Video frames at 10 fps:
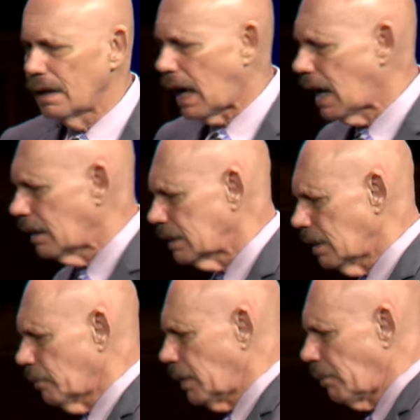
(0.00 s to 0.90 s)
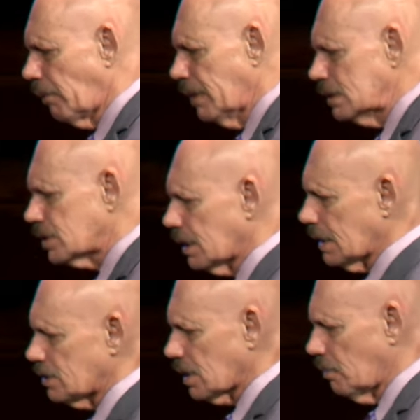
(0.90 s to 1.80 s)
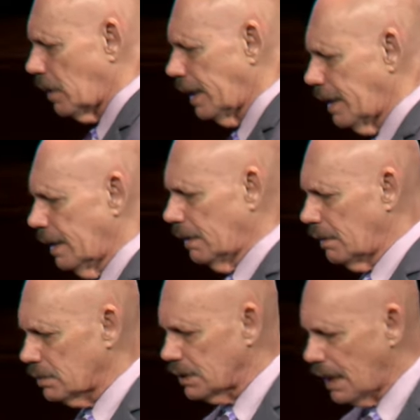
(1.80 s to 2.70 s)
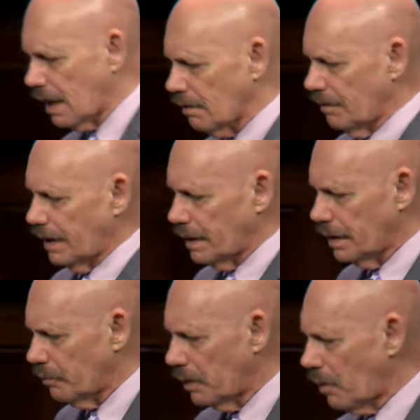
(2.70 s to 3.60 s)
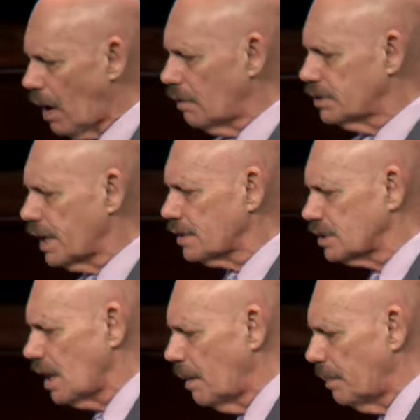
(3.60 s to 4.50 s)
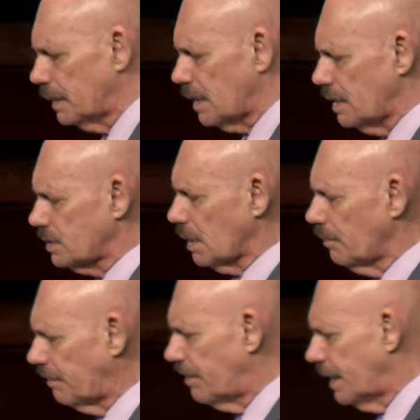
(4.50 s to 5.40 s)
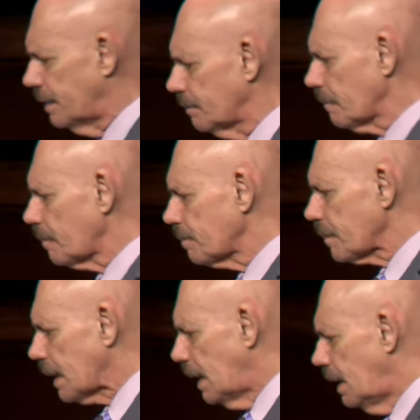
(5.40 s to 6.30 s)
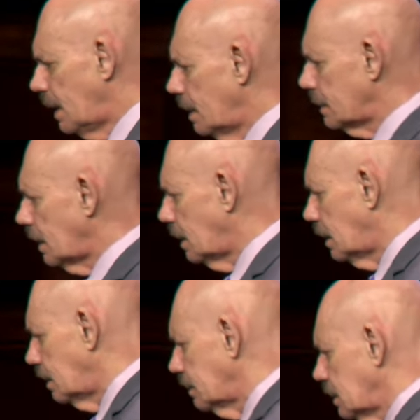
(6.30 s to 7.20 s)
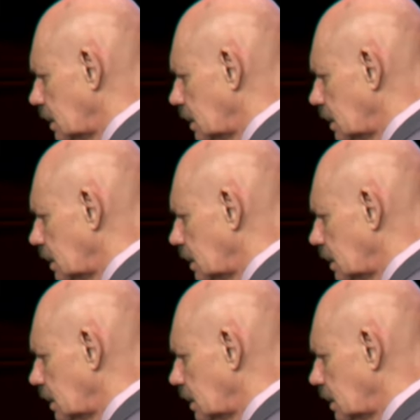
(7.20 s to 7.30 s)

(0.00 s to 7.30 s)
I, we were recently somewhere, and there was an elevator, and we were all dressed up at, the, at some event, and uh,